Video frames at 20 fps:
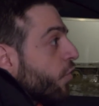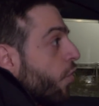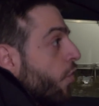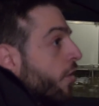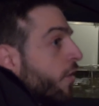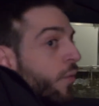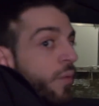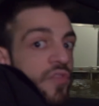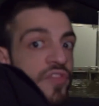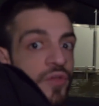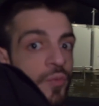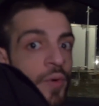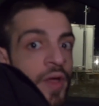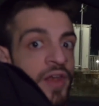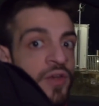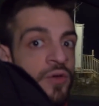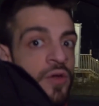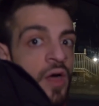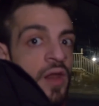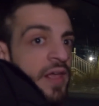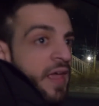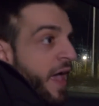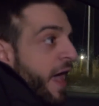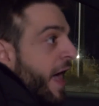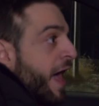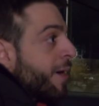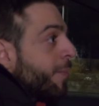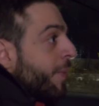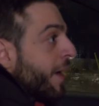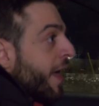horror with the Randonautica
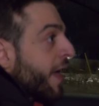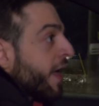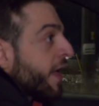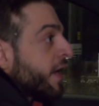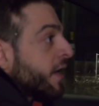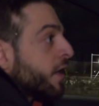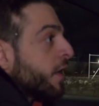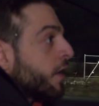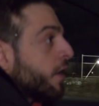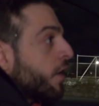app, and